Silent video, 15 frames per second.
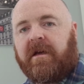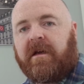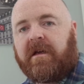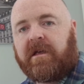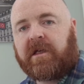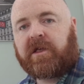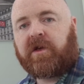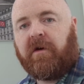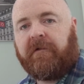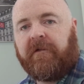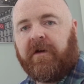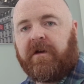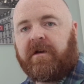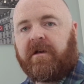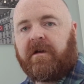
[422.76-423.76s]

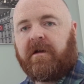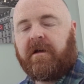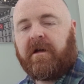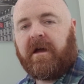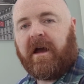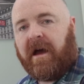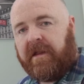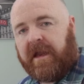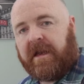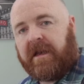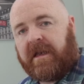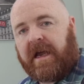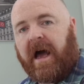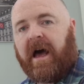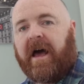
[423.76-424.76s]
suffered, and then
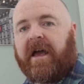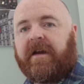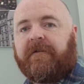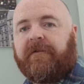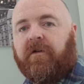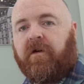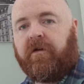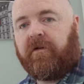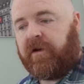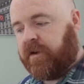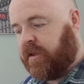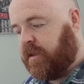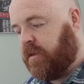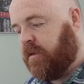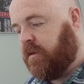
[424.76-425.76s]
died for
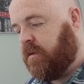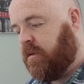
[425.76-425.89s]
us.